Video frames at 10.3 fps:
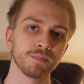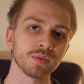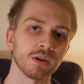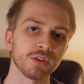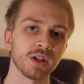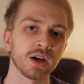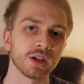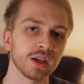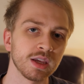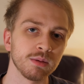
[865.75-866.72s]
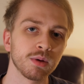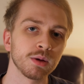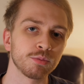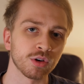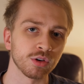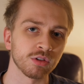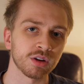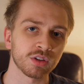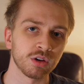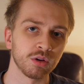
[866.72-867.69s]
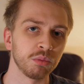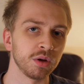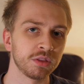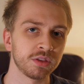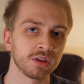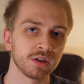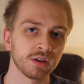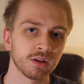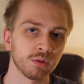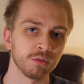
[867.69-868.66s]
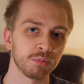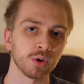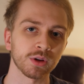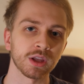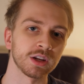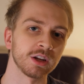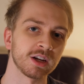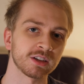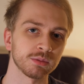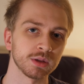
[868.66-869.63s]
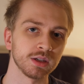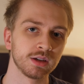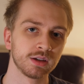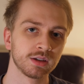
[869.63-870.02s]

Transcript: after that I can keep my progress going with blocking and anatomy.